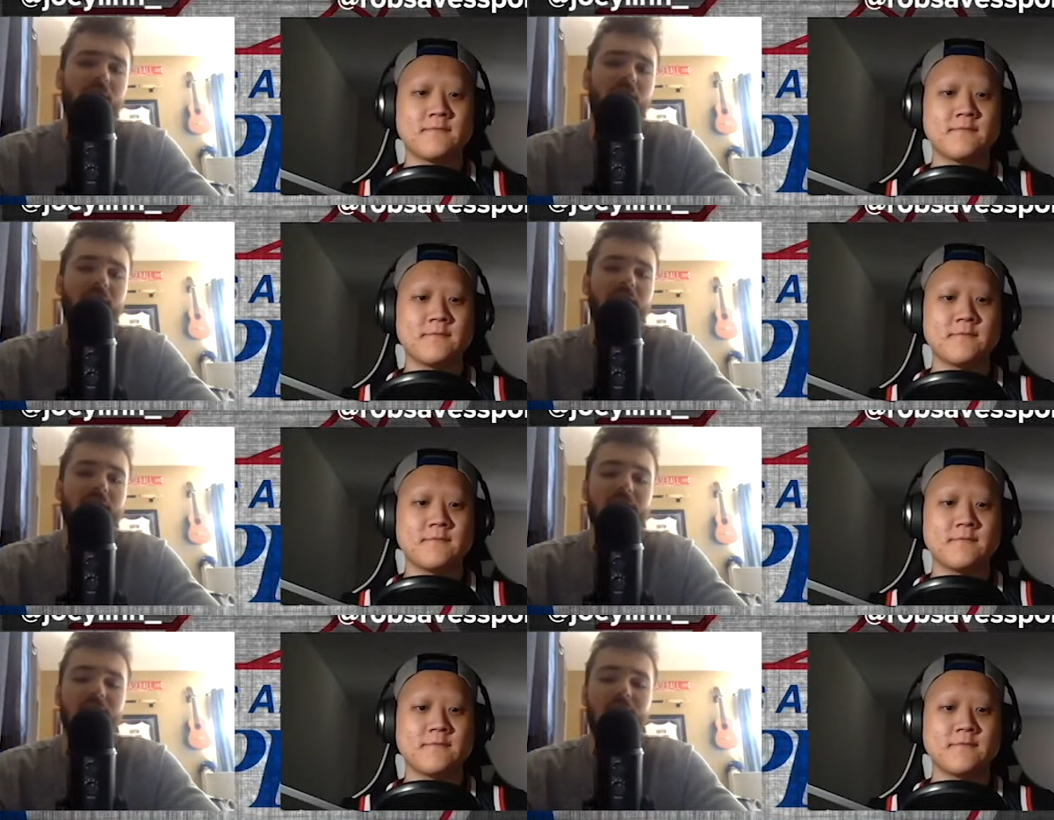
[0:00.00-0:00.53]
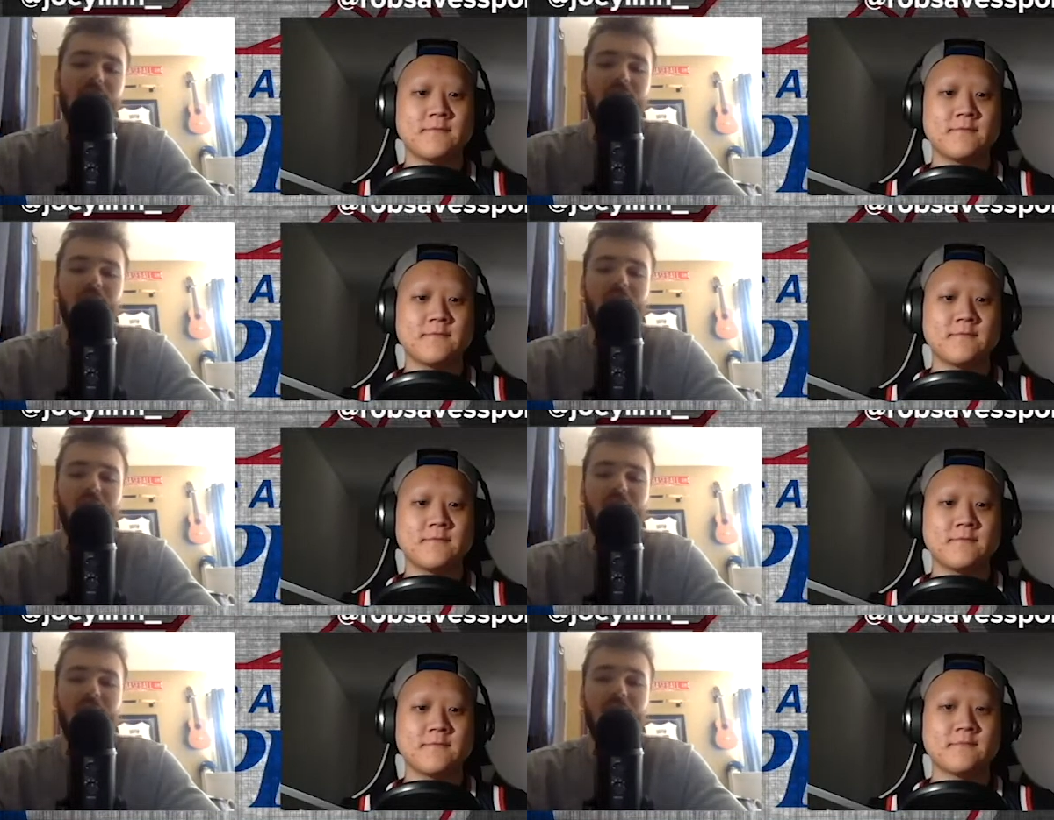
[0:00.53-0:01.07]
Speaker 1: I think it's gonna
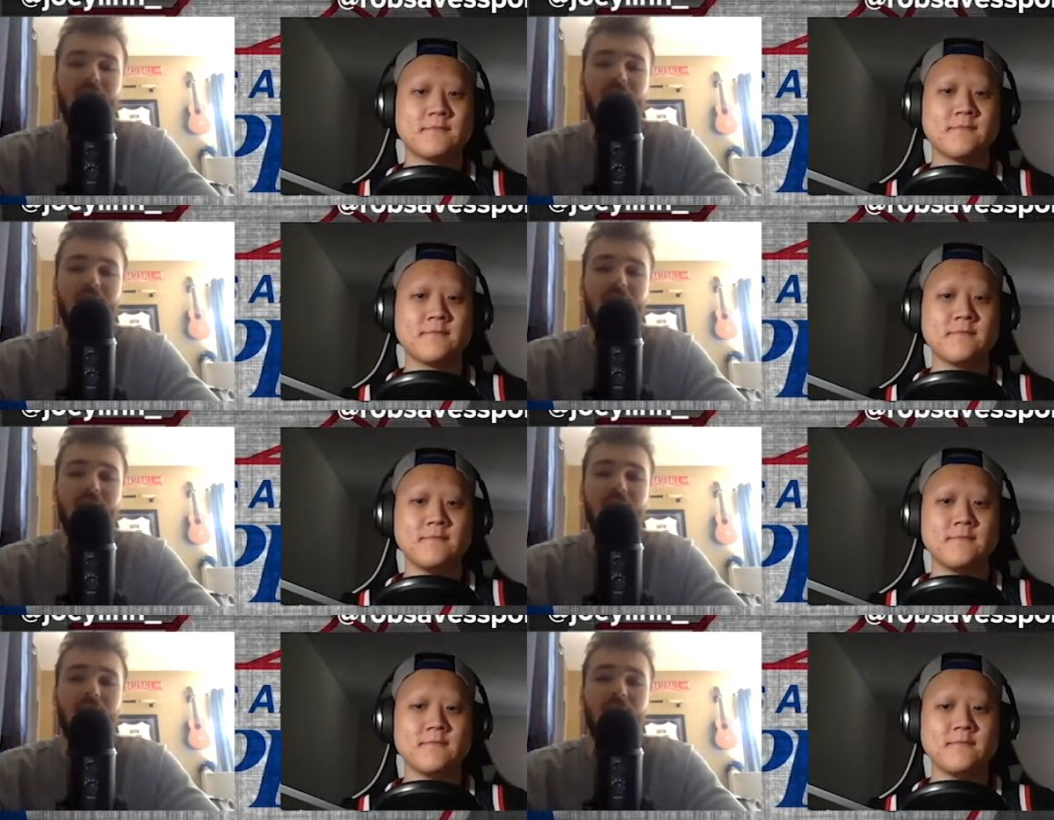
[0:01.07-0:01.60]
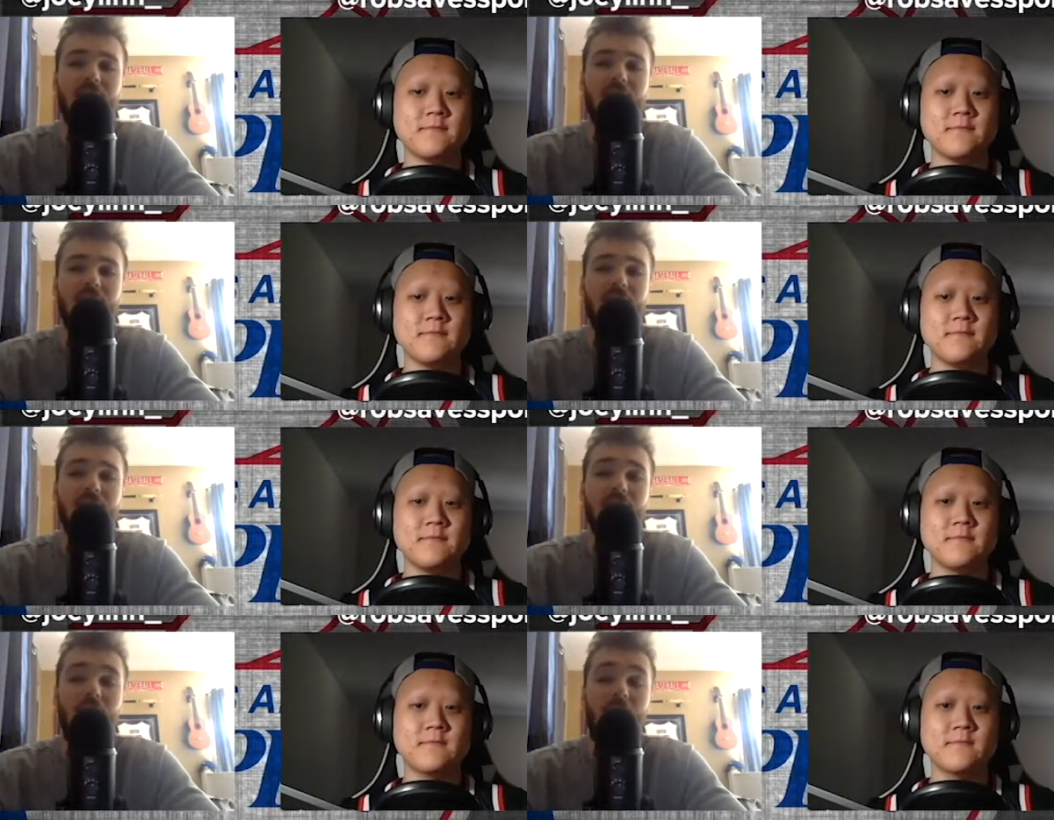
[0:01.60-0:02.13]
be
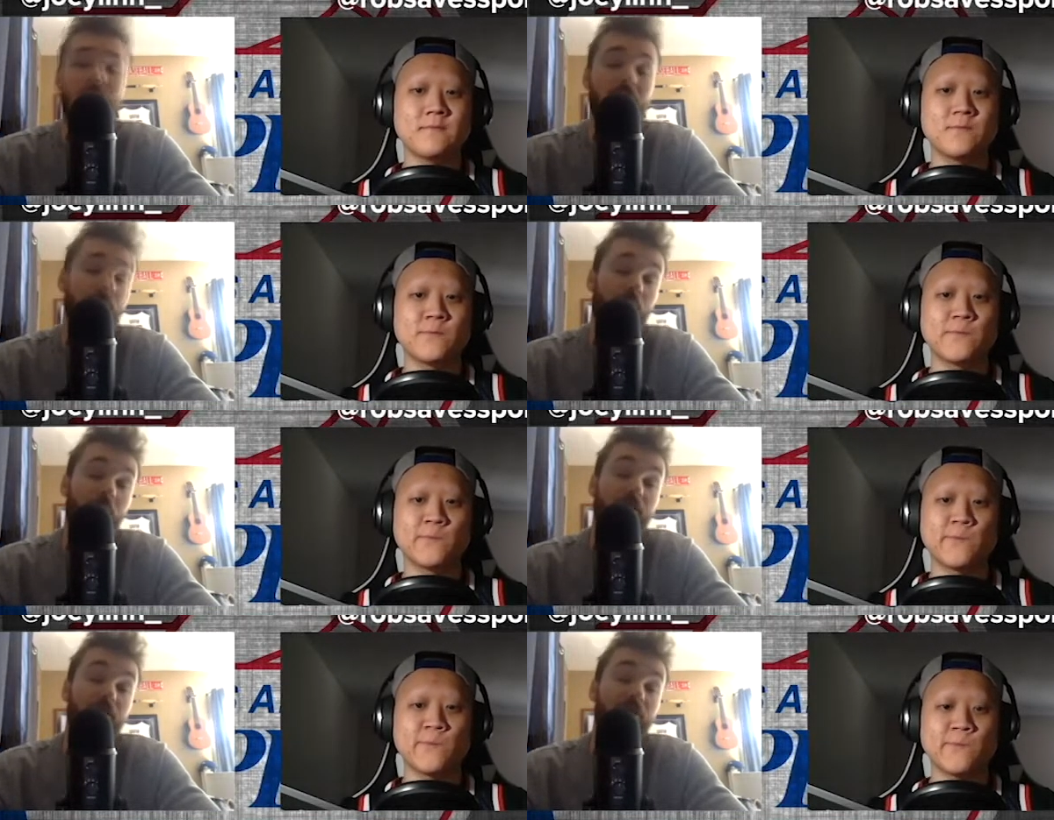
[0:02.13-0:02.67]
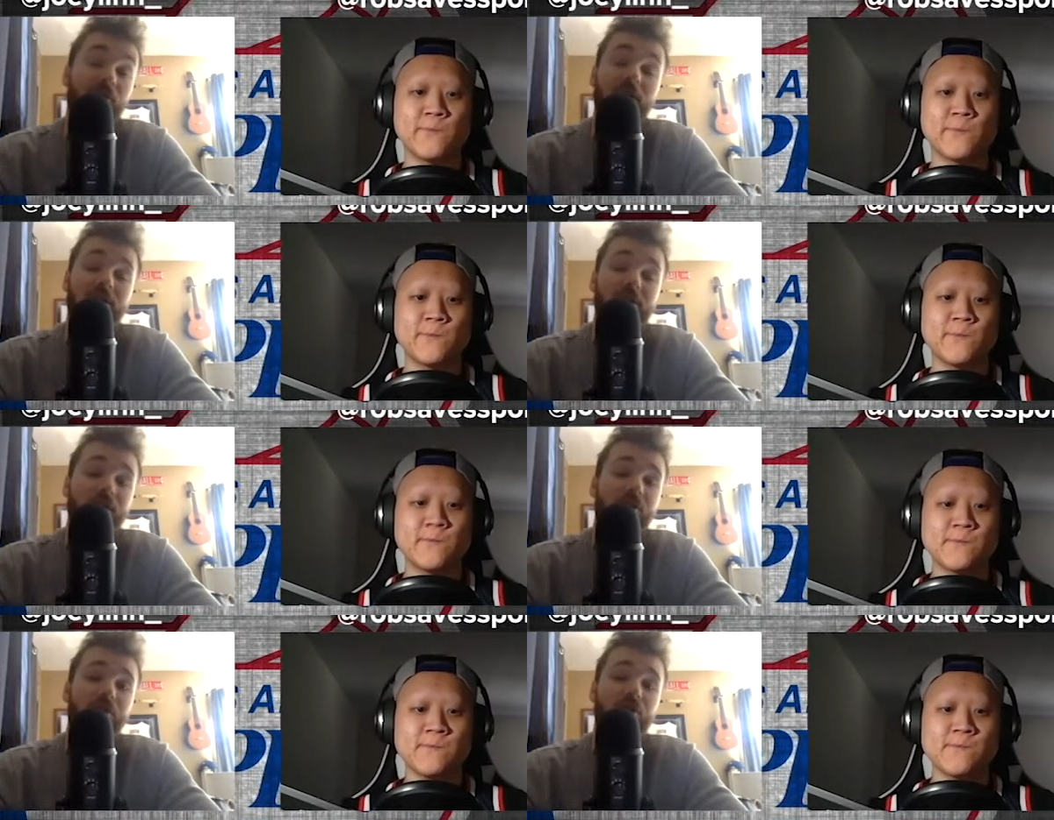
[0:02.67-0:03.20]
I mean a breath of fresh
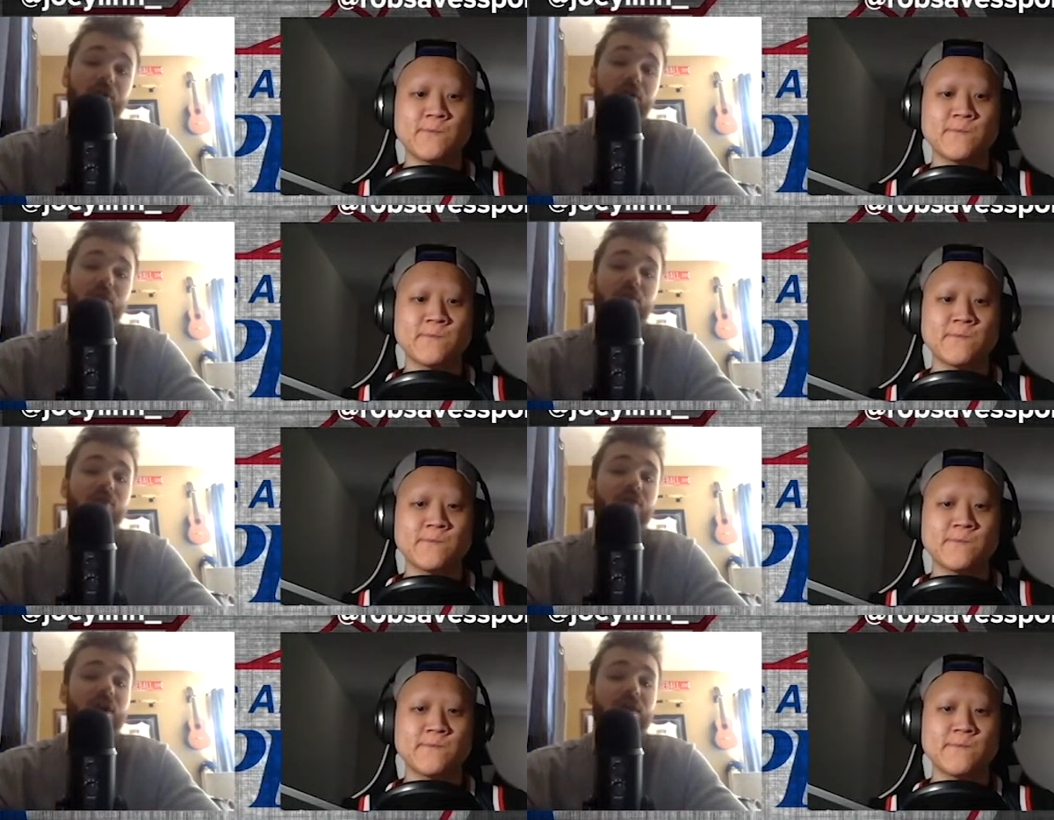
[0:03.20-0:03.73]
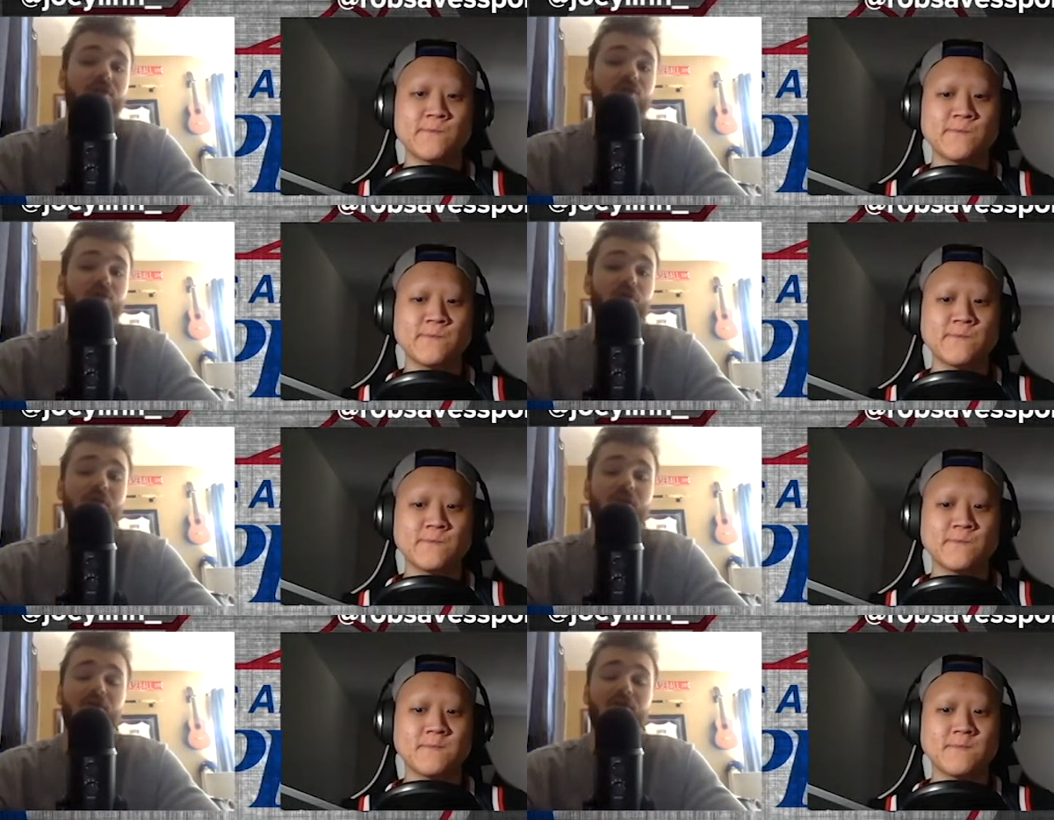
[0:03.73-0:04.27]
air for Clipper fans who have
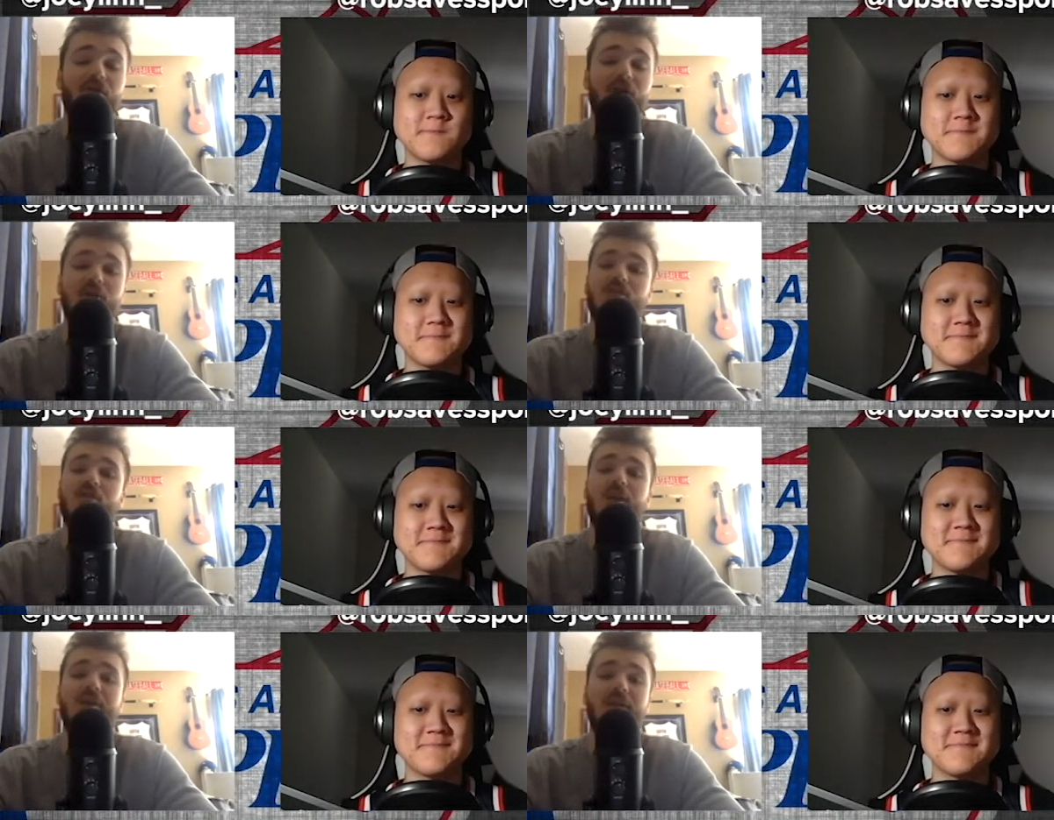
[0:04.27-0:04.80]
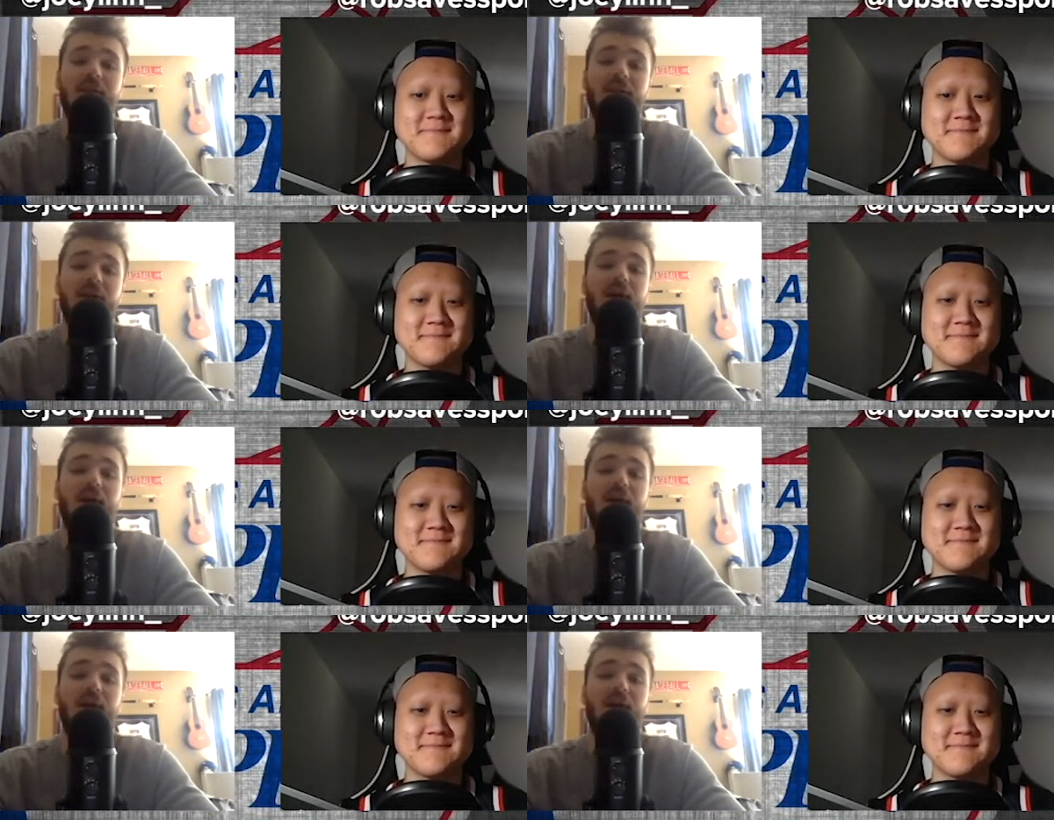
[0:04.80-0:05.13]
been frustrated,